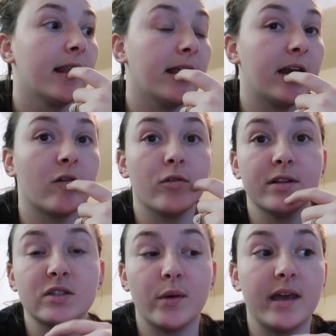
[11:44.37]
later on
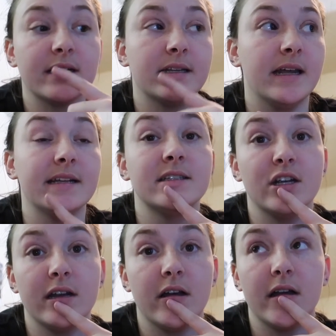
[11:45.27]
this week, because today's
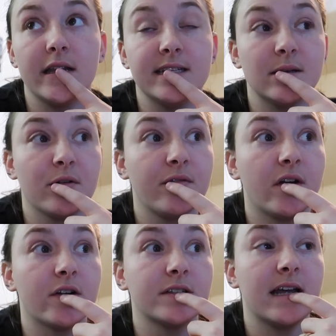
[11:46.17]
December
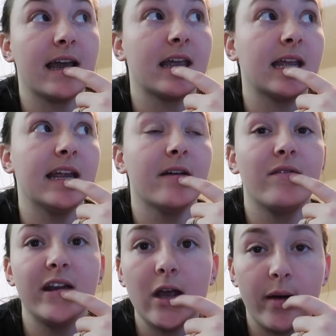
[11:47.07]
1st, I can get a
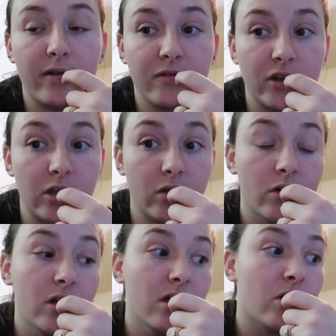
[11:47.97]
video out for you.
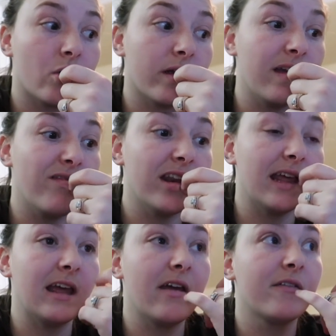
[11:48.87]
Or even
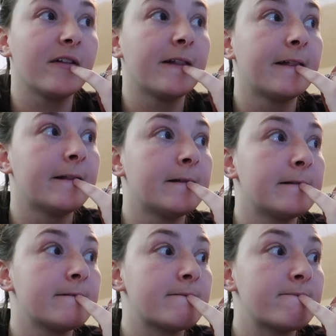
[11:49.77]
if
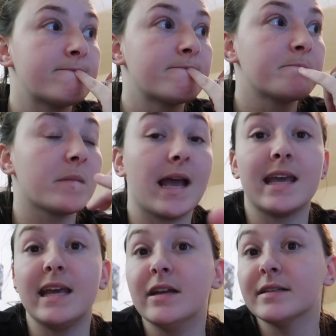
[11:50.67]
I
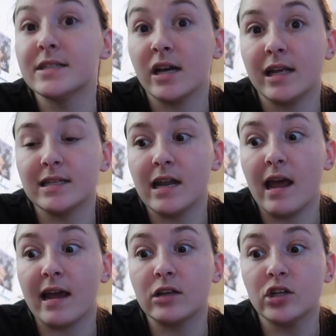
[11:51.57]
can get done studying
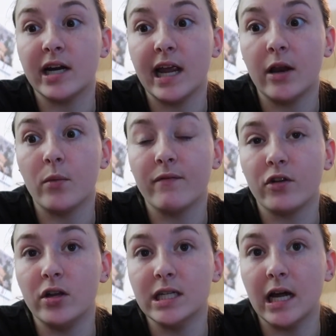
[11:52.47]
today, I can try and edit one
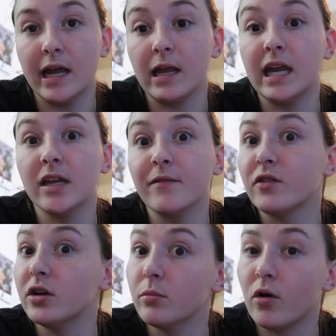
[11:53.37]
for you tonight and get it up
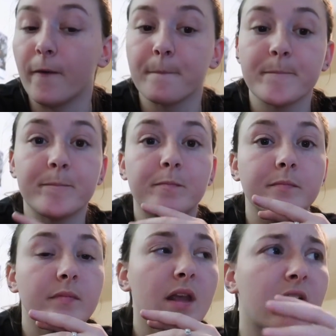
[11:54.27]
for you tomorrow.
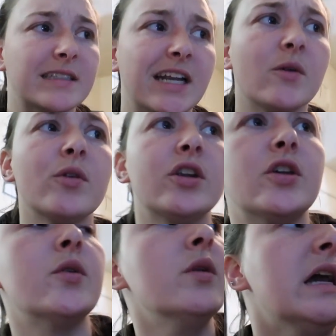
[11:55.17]
Because I don't want
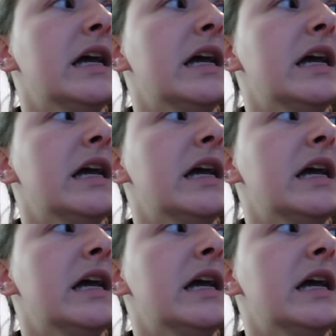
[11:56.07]
to do